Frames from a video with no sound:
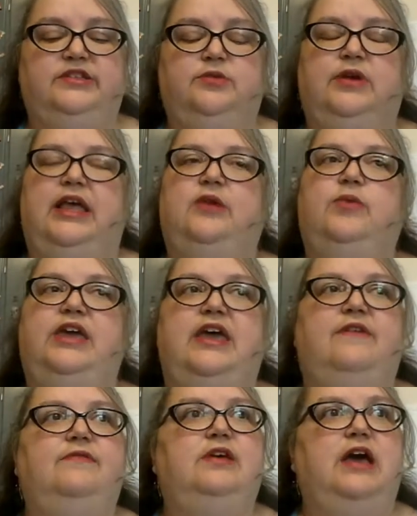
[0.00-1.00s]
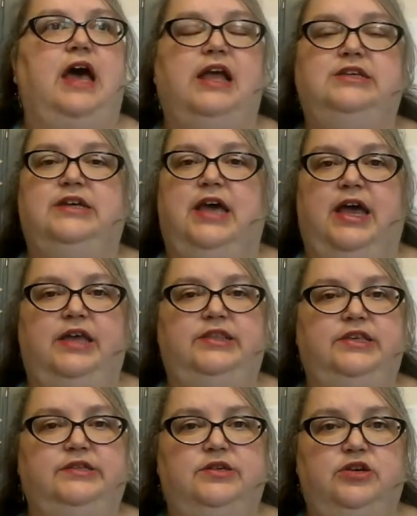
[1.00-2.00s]
So we're like, we have got to hide
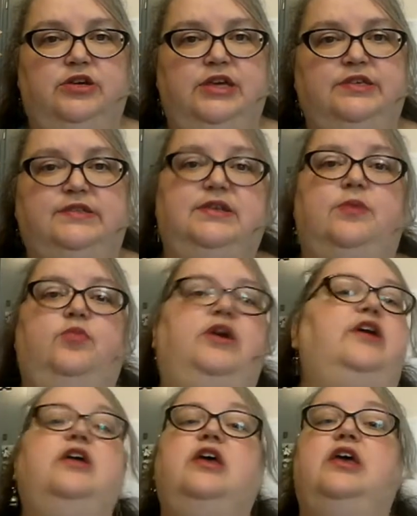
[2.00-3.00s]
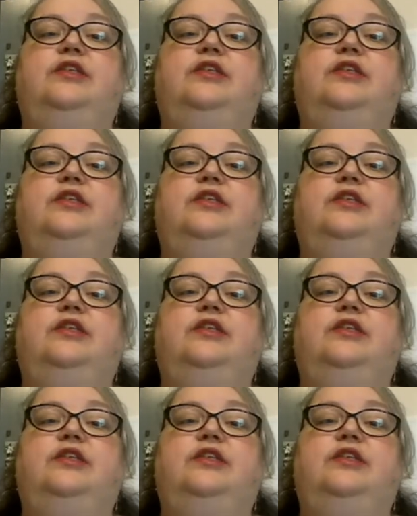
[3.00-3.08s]
these cookies somewhere